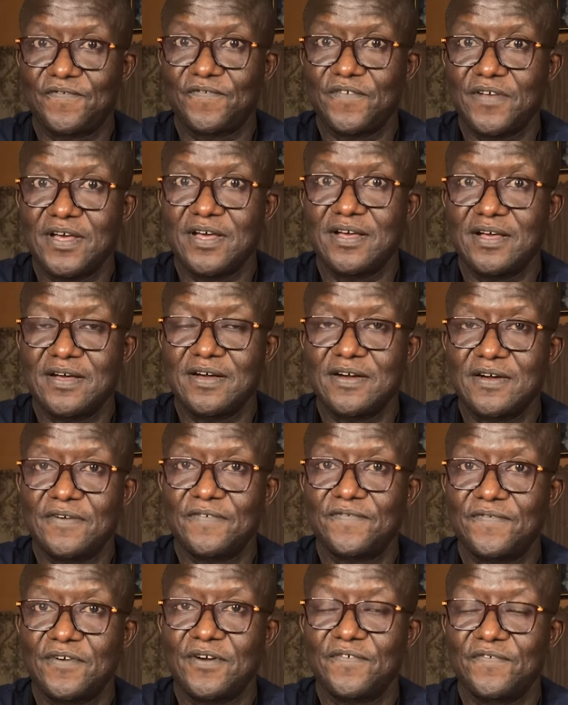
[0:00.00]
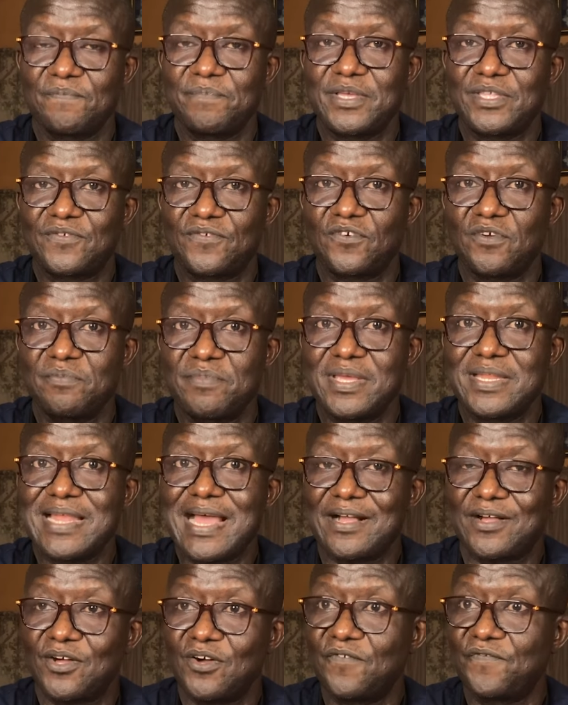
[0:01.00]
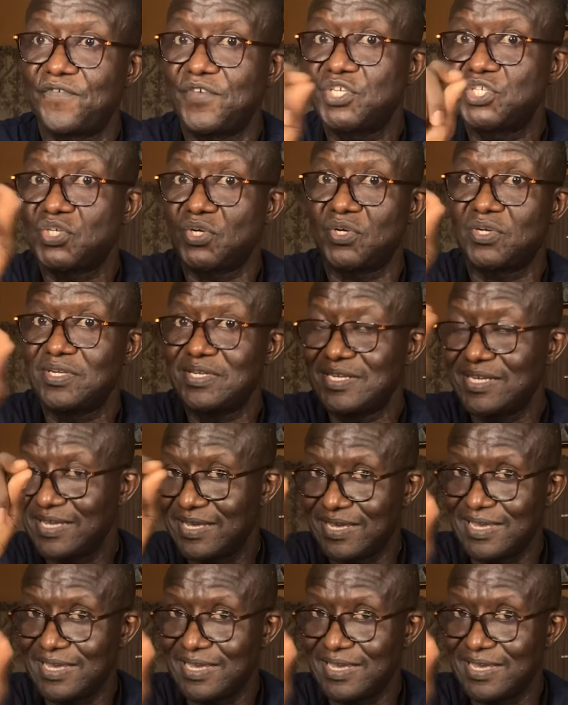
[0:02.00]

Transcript: metformin, confusion,